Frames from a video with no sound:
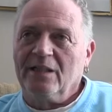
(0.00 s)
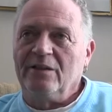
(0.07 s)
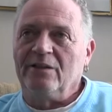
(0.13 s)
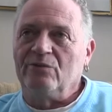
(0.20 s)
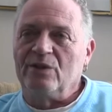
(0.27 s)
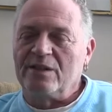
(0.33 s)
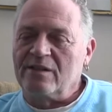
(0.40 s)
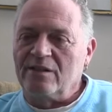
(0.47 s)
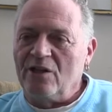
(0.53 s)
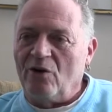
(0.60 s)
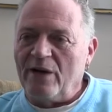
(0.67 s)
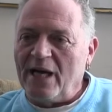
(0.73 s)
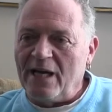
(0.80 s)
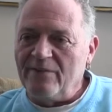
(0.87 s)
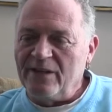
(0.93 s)
There was
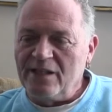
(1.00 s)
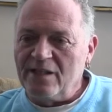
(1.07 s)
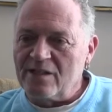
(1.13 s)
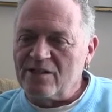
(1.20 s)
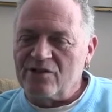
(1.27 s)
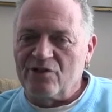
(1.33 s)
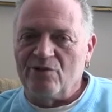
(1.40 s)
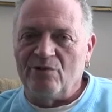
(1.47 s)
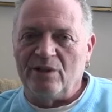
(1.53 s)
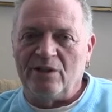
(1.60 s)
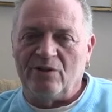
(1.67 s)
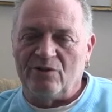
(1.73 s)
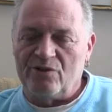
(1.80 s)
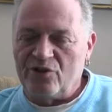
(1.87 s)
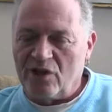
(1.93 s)
no heaviness to
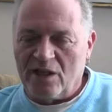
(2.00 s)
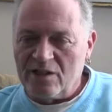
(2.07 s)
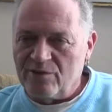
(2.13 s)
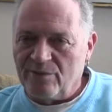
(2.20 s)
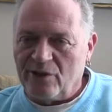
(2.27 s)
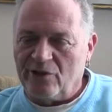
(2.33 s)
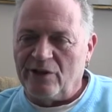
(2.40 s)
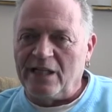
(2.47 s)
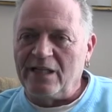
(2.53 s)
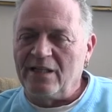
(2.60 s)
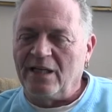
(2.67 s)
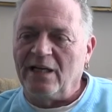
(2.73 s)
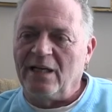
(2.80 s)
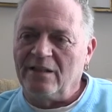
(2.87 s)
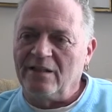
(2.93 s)
it or judgment or
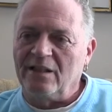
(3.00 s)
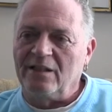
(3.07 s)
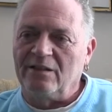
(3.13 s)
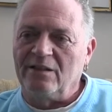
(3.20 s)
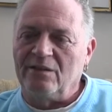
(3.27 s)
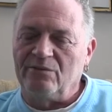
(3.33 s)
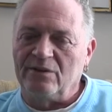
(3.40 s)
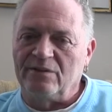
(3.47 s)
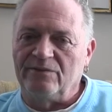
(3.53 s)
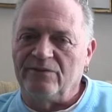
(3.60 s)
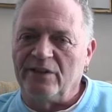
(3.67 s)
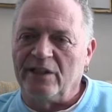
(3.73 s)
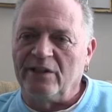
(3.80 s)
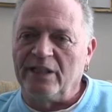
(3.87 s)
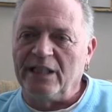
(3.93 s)
anything. I think that was
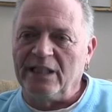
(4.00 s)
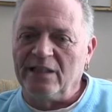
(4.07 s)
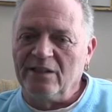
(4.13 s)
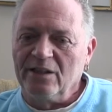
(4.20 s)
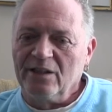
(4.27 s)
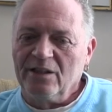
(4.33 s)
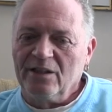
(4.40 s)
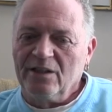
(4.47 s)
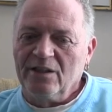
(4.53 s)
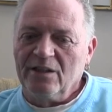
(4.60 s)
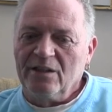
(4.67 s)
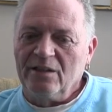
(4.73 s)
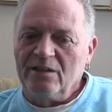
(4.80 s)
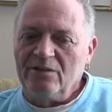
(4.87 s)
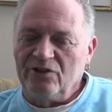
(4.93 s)
very,
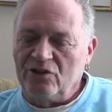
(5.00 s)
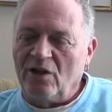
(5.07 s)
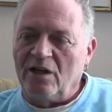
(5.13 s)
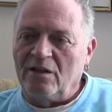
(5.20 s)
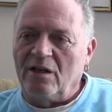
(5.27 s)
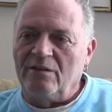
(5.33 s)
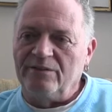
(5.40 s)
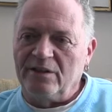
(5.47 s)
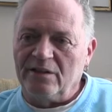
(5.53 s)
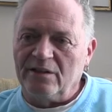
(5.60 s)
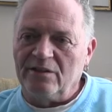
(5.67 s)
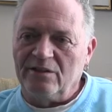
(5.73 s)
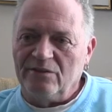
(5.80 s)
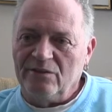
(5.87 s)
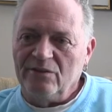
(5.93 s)
Sean loved it.
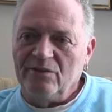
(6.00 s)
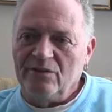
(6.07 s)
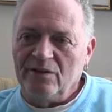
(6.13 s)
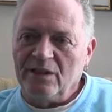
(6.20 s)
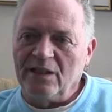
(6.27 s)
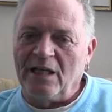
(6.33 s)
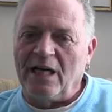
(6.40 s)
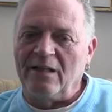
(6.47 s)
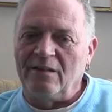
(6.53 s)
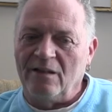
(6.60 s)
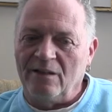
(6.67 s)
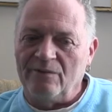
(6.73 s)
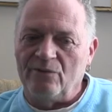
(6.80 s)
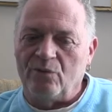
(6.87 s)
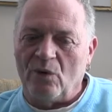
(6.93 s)
Mm -hmm. And I
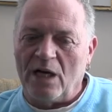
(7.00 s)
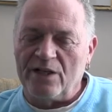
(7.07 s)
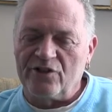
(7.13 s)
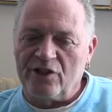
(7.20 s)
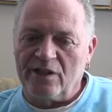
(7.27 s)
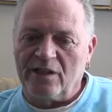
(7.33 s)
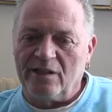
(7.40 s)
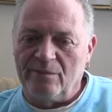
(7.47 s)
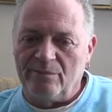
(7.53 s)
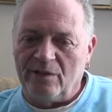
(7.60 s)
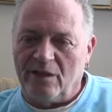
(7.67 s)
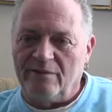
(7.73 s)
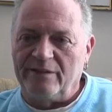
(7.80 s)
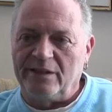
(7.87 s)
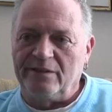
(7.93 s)
loved watching him
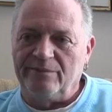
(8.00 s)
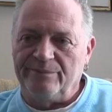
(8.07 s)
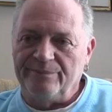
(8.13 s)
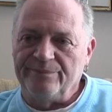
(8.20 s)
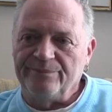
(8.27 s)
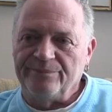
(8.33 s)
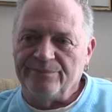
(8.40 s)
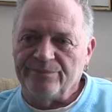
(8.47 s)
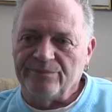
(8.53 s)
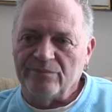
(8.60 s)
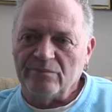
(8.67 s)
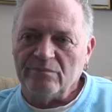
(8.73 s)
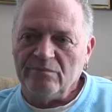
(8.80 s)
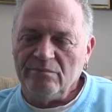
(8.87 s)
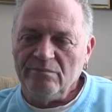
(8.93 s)
love it. Mm
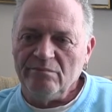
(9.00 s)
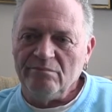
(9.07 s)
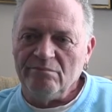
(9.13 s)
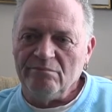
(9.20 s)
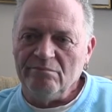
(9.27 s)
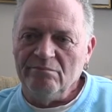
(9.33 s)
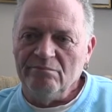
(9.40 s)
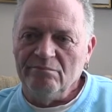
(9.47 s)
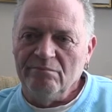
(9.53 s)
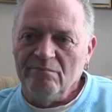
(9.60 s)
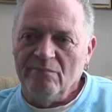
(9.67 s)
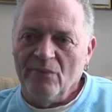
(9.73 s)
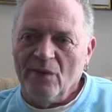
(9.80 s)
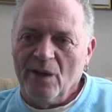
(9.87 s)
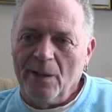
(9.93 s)
-hmm. Do
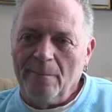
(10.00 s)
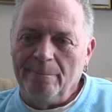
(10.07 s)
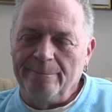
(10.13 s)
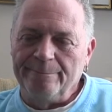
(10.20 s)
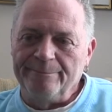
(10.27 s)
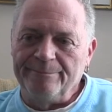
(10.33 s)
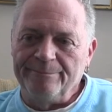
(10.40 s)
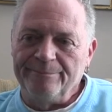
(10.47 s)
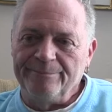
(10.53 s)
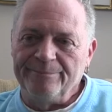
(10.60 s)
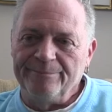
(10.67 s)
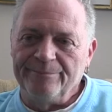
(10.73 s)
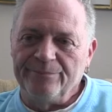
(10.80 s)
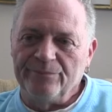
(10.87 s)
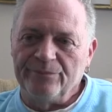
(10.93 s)
you remember y'all's
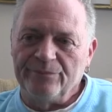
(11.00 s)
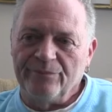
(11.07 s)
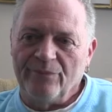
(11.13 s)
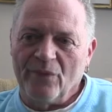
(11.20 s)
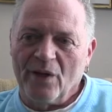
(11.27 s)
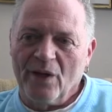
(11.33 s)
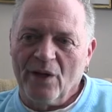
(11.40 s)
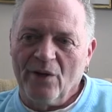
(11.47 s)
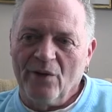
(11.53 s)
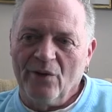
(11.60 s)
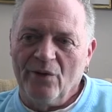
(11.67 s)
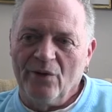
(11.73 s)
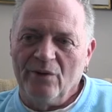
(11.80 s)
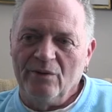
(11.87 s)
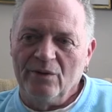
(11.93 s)
coming back
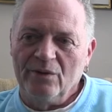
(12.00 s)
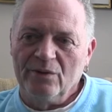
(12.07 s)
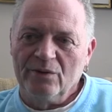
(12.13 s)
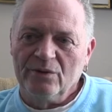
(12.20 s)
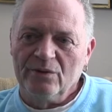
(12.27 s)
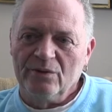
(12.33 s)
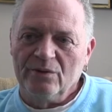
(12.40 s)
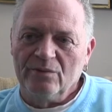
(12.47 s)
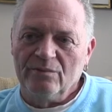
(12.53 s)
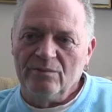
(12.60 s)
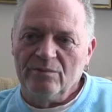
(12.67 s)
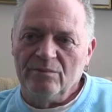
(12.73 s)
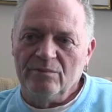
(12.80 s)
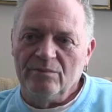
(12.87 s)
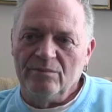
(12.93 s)
home from the
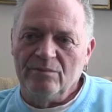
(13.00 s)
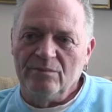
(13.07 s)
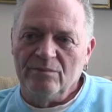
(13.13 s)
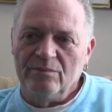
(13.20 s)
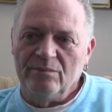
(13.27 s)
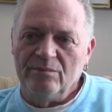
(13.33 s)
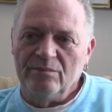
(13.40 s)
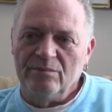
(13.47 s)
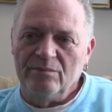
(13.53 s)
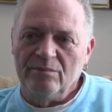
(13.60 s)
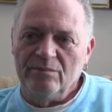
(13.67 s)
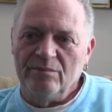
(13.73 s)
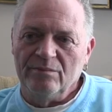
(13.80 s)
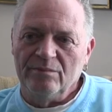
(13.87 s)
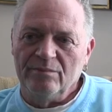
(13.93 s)
conference? What
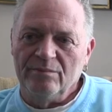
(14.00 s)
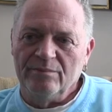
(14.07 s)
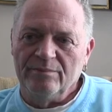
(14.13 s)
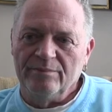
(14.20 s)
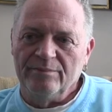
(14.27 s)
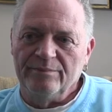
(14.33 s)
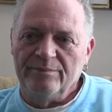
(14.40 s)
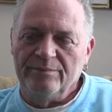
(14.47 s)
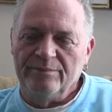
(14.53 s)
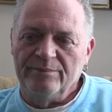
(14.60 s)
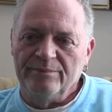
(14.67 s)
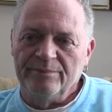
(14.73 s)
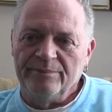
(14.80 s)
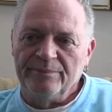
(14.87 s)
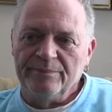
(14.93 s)
some of the things you
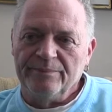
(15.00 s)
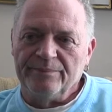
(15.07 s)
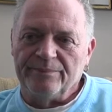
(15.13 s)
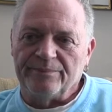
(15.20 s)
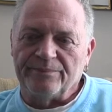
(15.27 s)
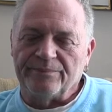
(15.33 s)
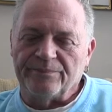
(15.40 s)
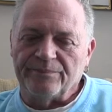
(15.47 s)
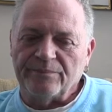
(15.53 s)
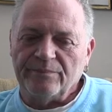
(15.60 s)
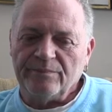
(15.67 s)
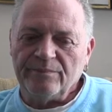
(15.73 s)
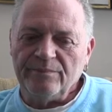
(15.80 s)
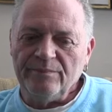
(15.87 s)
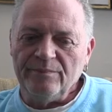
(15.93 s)
talked about or
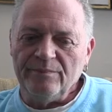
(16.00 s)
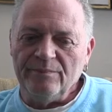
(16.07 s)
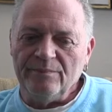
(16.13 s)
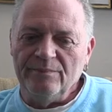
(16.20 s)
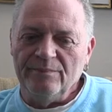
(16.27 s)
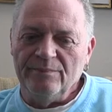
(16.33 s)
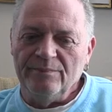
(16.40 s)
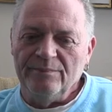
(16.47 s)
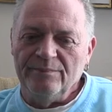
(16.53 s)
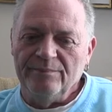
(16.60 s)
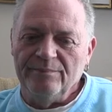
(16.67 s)
how it felt?